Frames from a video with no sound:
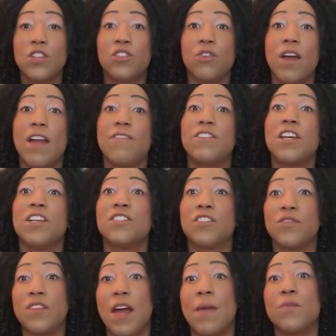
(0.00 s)
So I have
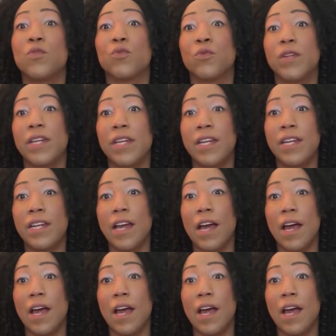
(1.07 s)
tons of time to read.